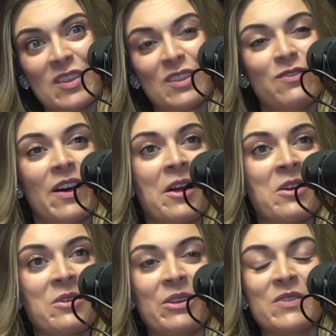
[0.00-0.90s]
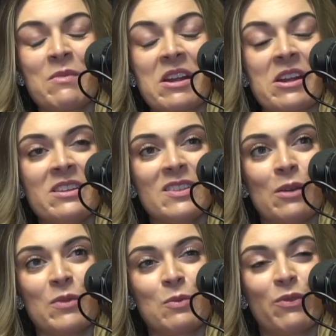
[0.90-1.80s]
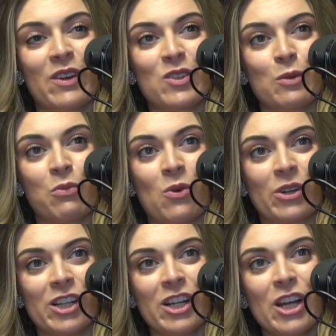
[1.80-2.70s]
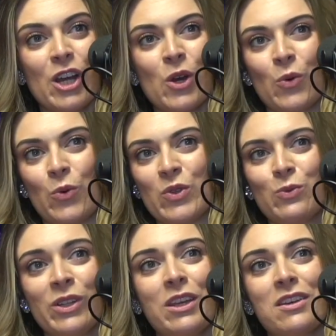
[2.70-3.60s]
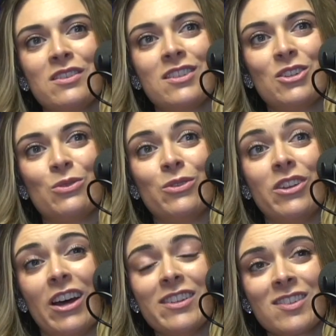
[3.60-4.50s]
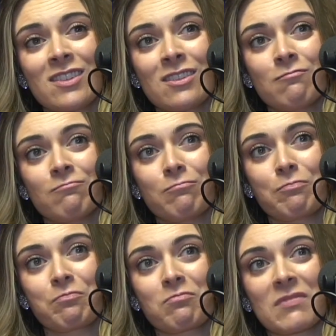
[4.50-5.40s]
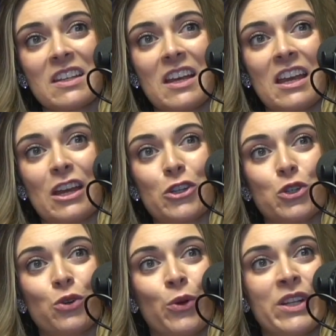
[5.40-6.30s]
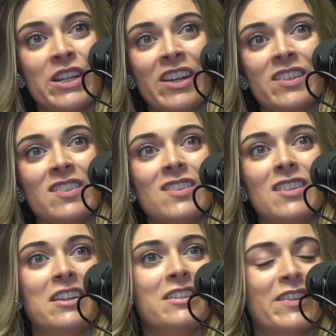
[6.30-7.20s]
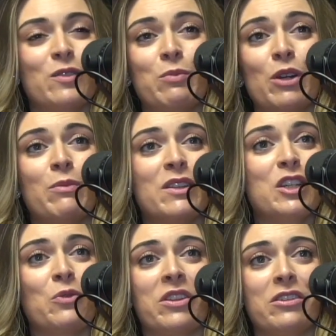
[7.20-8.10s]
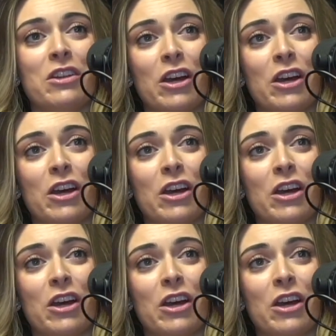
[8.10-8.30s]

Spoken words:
fella who lived in Marion, his name was Professor Porter, was really into nuts and growing nuts and experimenting with nut